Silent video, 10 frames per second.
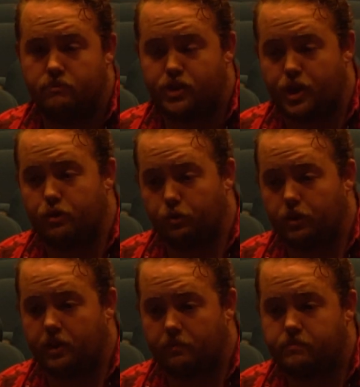
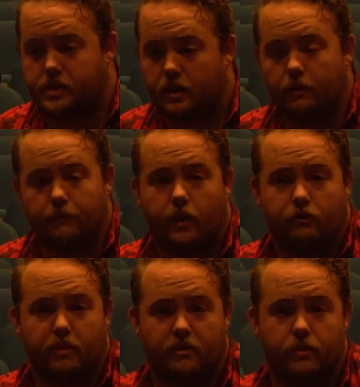genuinely terrified
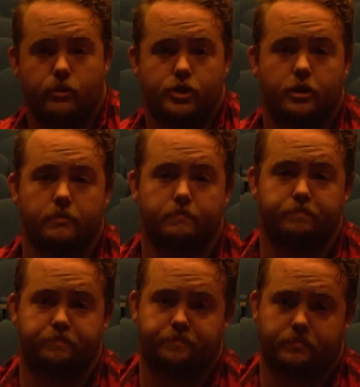of my future.
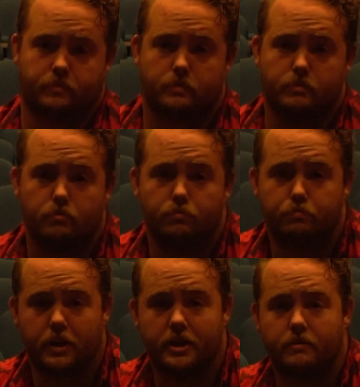
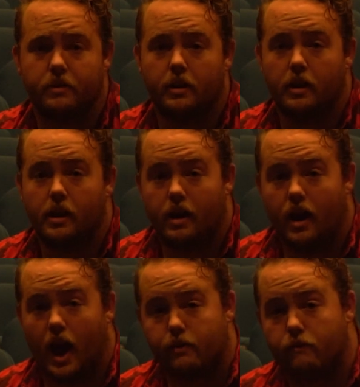But
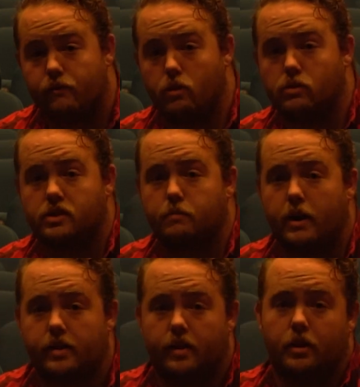I refuse to
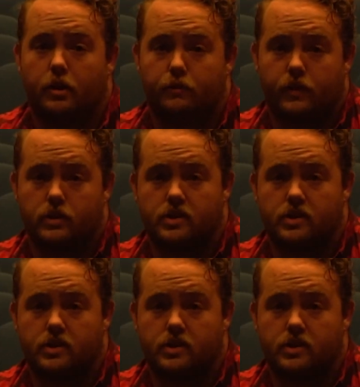bow down to unfair